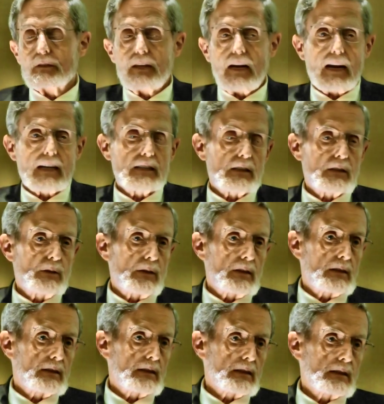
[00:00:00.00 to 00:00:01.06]
redaction
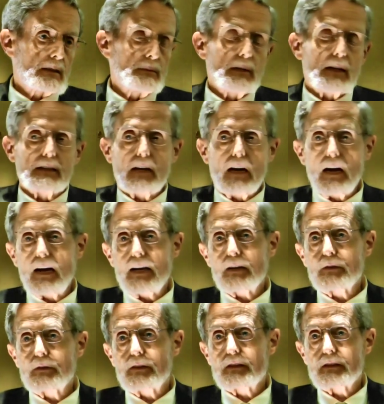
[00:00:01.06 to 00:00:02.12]
criticism, and
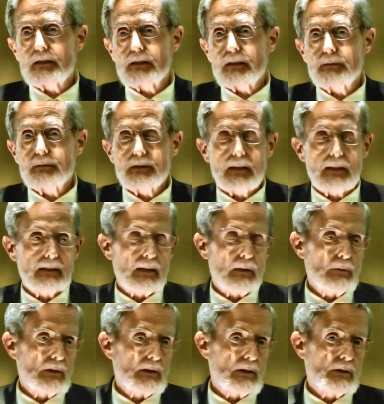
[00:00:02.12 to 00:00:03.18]
higher criticism, that they
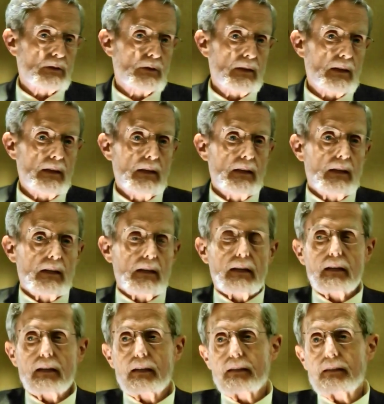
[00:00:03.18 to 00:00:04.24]
were the three
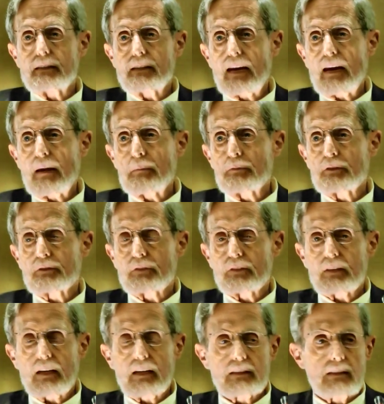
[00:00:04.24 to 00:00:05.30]
uh, names for
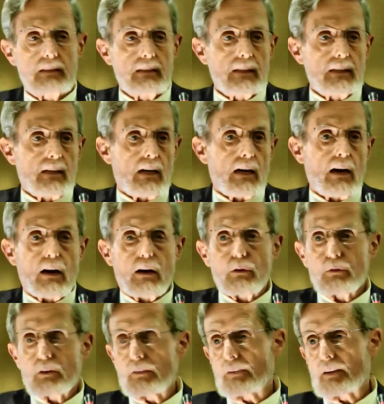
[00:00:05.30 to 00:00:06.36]
that
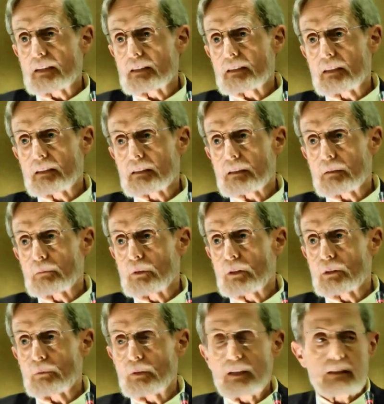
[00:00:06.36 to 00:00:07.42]
horrific system
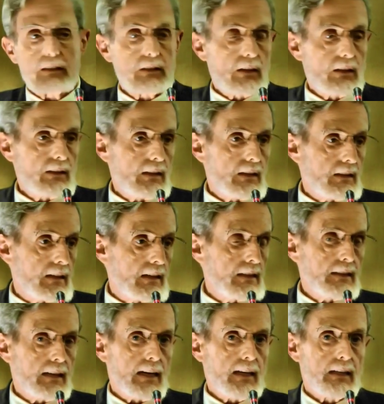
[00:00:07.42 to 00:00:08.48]
which we studied
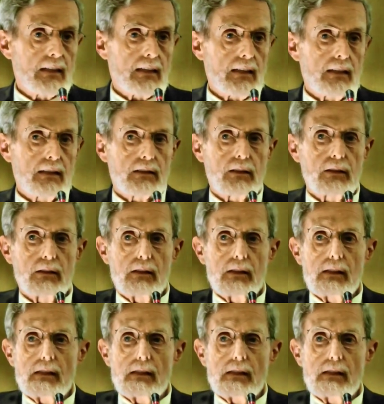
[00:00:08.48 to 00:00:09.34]
intently. So